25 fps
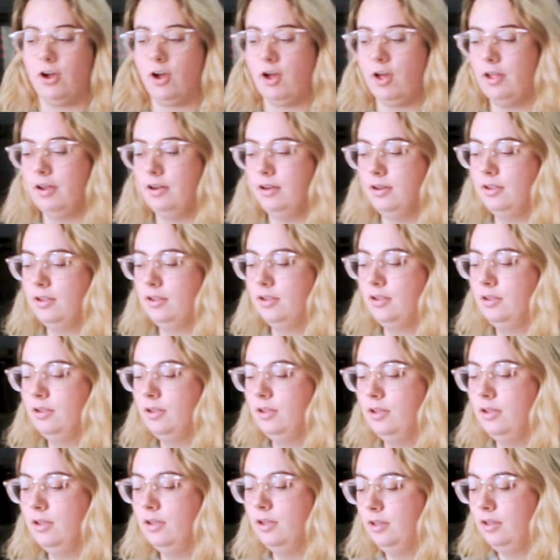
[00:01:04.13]
on.
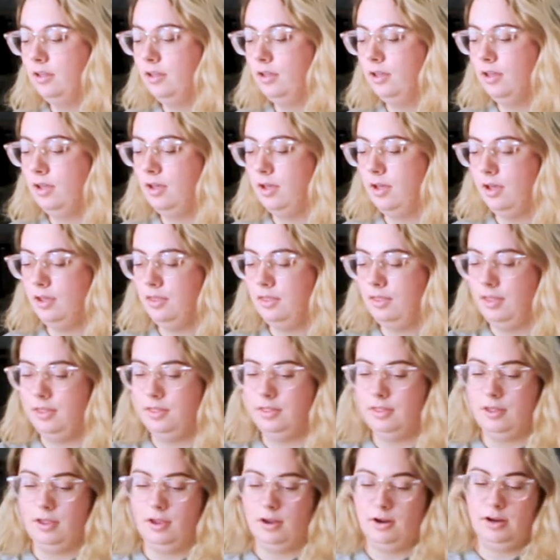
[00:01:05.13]

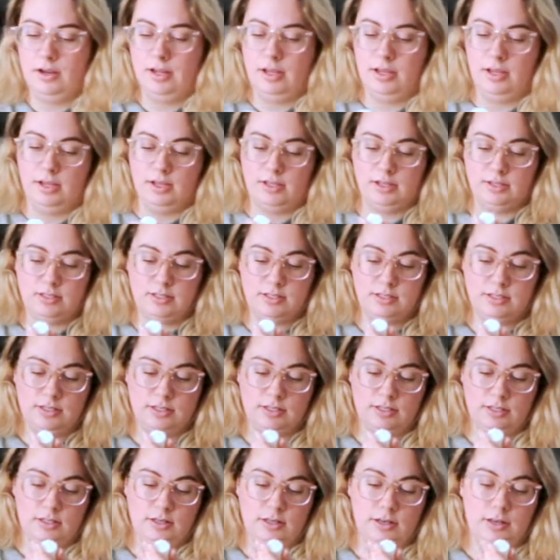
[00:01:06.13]
Then there
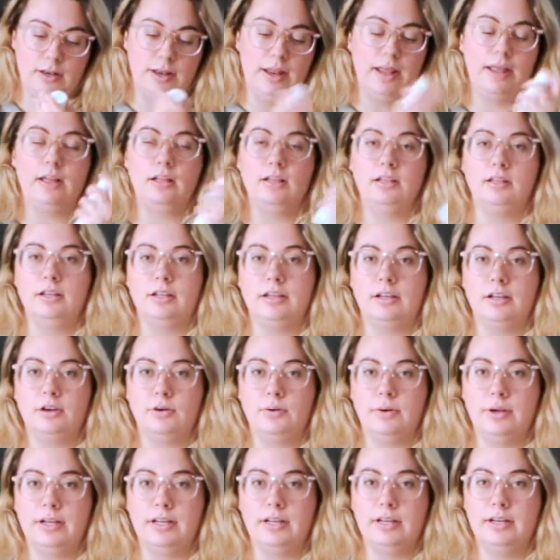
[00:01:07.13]
is nail
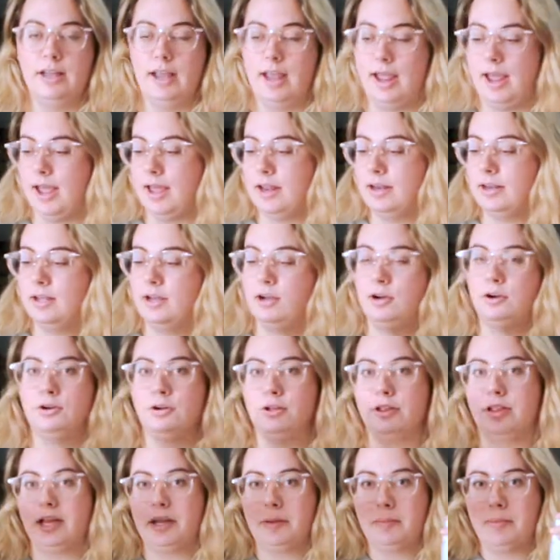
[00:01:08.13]
liquid and
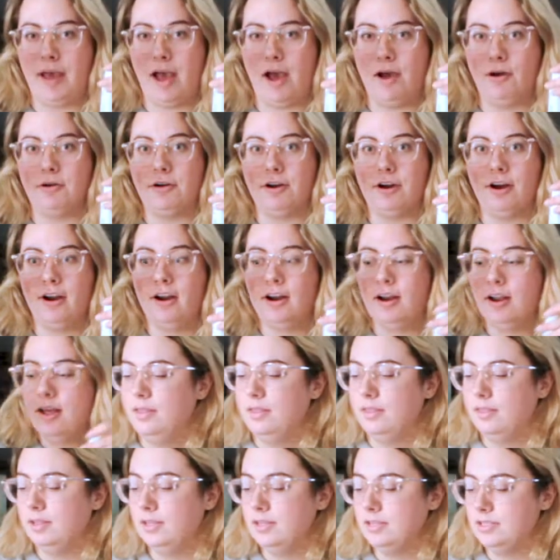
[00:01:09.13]
acrylic powder.
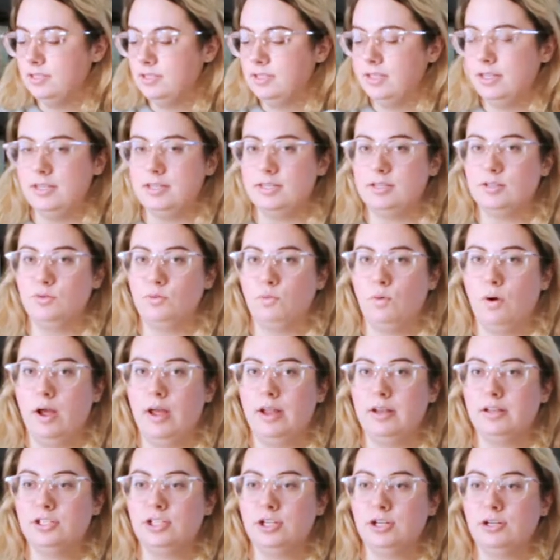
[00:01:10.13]
This is
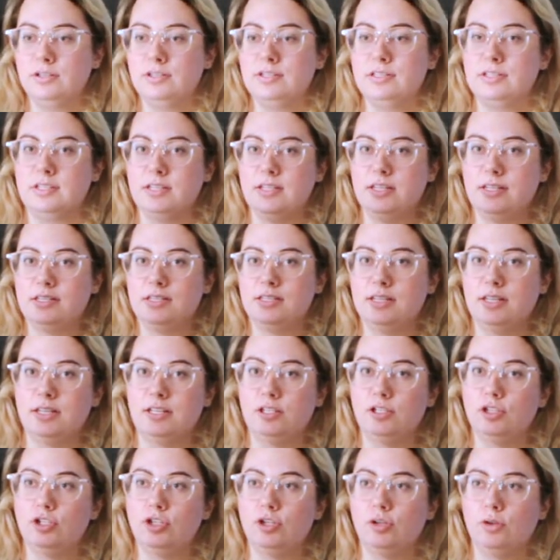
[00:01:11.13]
what turns this
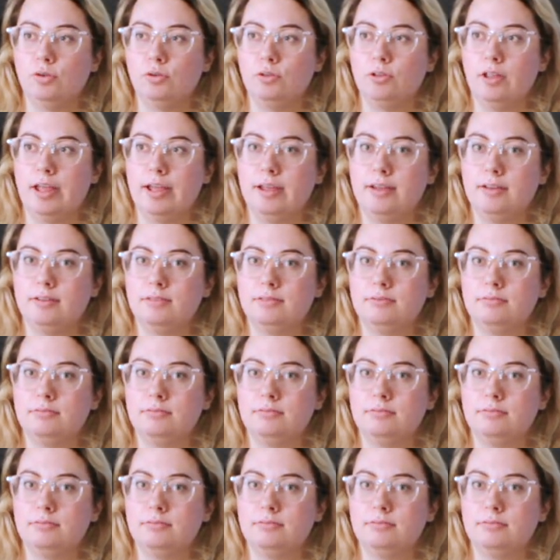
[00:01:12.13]
into like